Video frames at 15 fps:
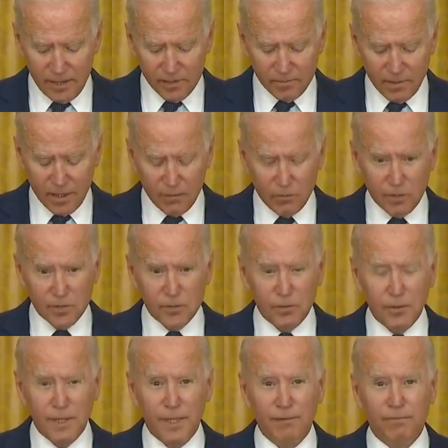A
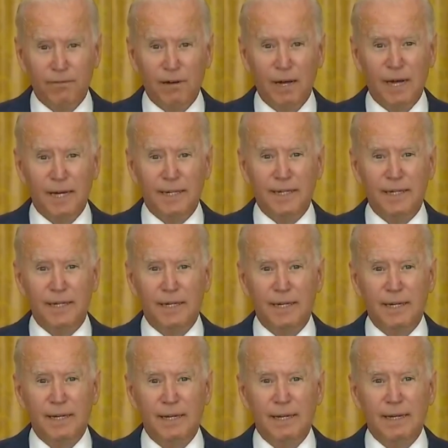feeble and
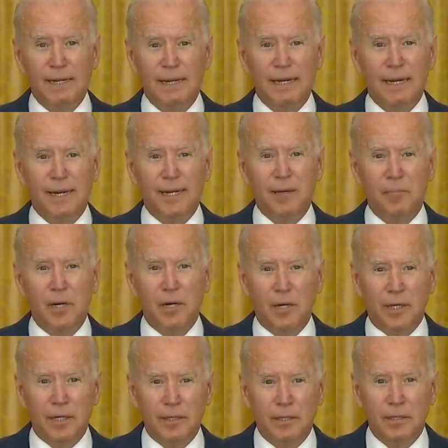crumbling presidency.
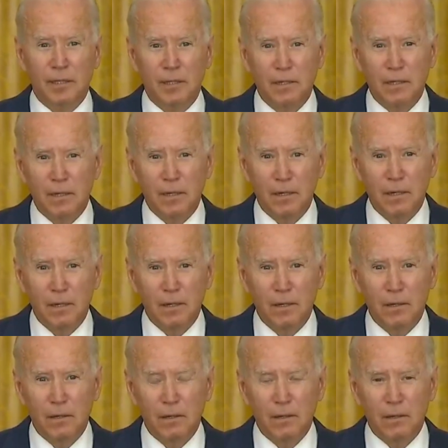That,
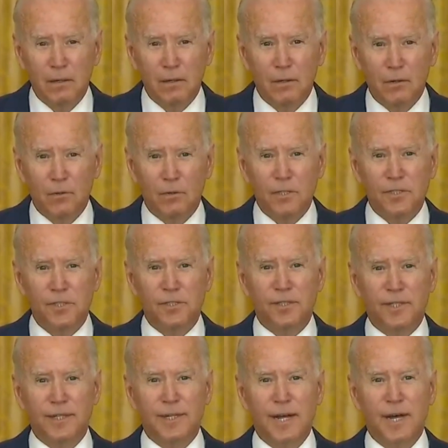my friends,
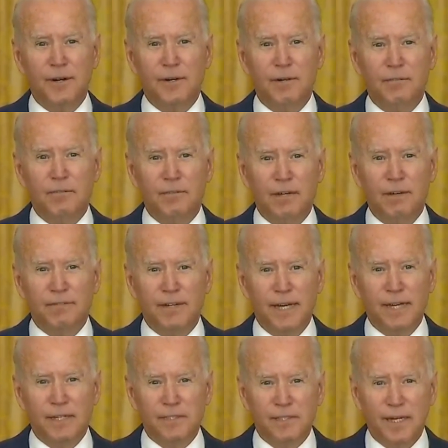is the
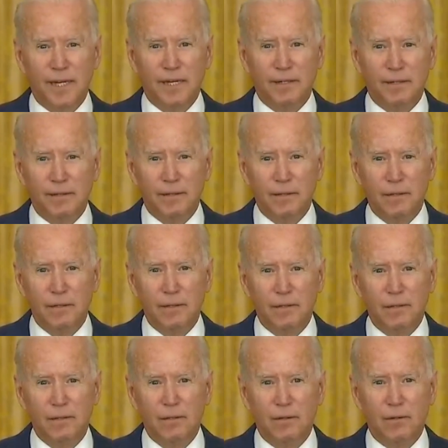overwhelming assessment of
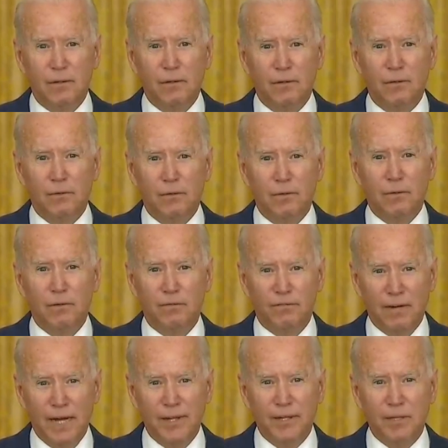Biden's
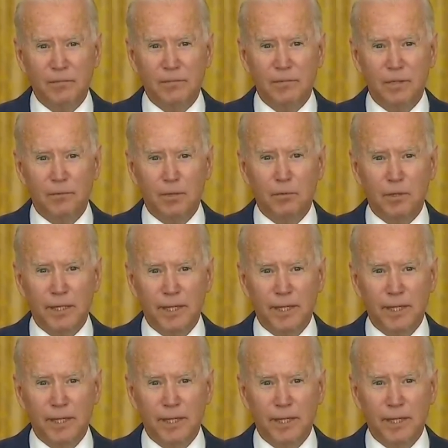speech last night.